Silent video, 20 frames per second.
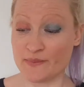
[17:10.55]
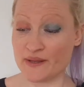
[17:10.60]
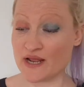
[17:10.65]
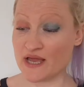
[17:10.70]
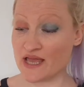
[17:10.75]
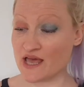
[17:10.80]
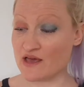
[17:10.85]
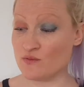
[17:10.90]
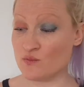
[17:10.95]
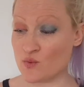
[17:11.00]

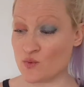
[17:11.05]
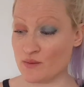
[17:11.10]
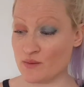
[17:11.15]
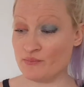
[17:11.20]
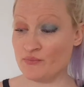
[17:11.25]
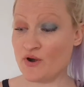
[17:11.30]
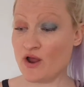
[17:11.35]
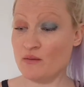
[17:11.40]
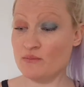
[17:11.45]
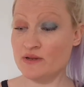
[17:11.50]
But I have
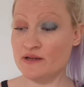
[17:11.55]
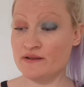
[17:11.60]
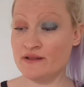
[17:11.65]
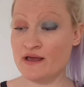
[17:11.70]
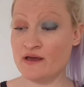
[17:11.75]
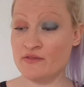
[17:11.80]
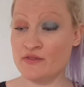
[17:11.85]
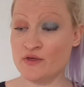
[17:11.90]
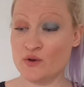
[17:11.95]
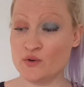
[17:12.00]
one
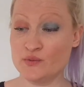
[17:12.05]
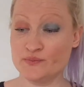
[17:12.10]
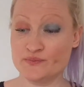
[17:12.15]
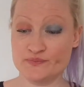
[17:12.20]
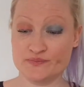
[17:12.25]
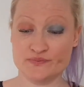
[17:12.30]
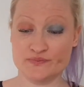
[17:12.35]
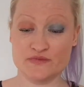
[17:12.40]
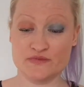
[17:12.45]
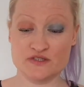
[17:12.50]
problem now though.
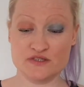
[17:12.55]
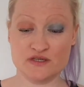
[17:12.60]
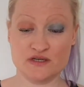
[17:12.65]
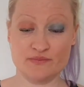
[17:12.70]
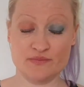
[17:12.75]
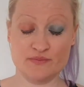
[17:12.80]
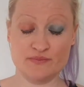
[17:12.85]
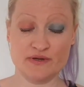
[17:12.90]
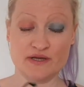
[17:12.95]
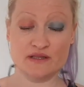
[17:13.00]
I'm just
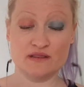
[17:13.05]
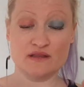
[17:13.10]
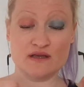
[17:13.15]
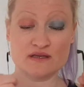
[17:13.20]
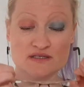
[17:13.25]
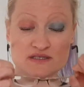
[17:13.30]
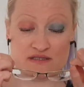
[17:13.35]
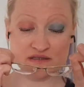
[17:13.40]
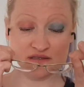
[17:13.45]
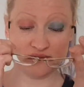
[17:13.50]
gonna put my
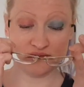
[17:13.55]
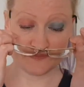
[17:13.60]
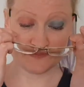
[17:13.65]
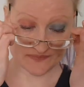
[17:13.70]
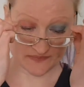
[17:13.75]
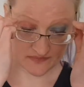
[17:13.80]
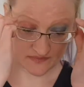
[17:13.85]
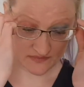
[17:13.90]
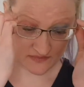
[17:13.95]
glasses on.